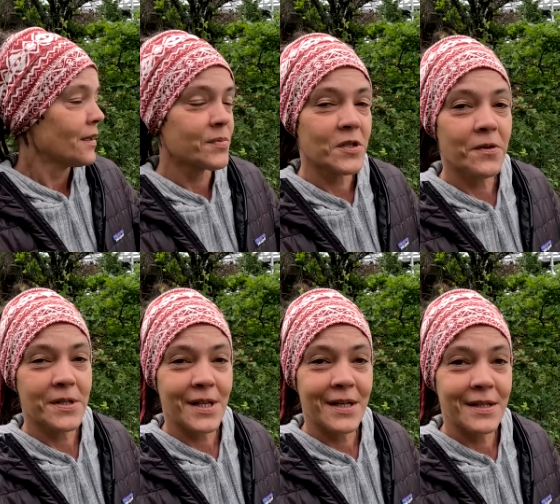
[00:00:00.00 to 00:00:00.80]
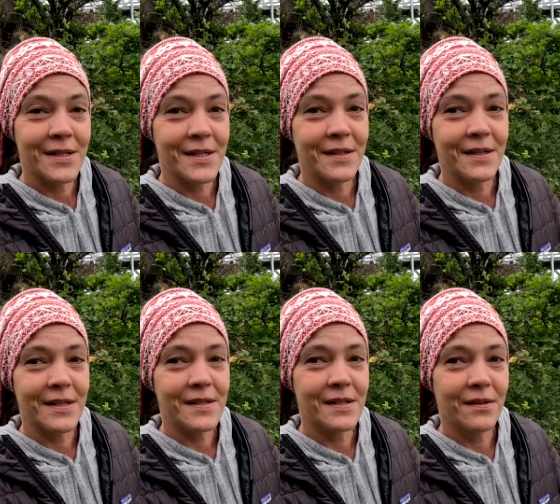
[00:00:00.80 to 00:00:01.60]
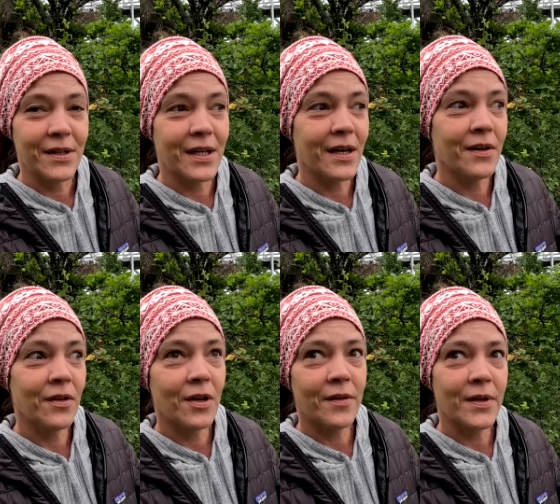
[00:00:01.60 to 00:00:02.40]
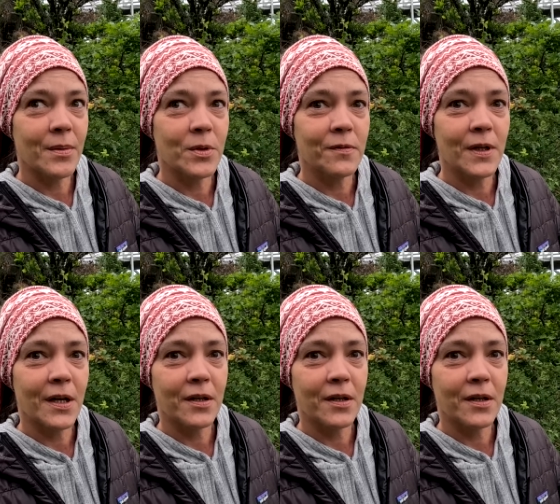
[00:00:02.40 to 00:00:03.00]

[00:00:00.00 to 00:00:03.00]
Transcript: I'm so excited to see this. Like, I love that movie.